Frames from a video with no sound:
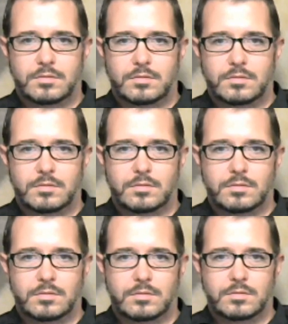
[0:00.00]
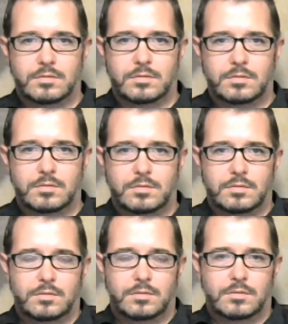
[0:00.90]

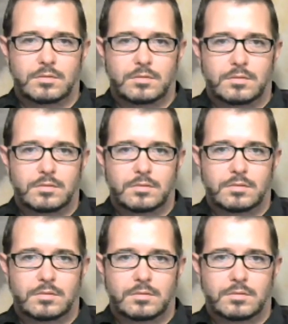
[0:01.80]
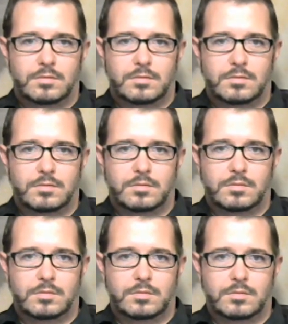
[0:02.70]

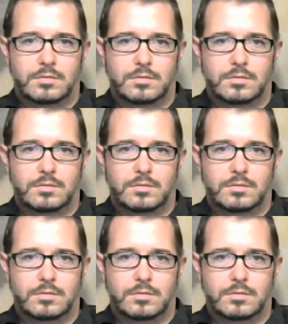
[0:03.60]
(not speaking)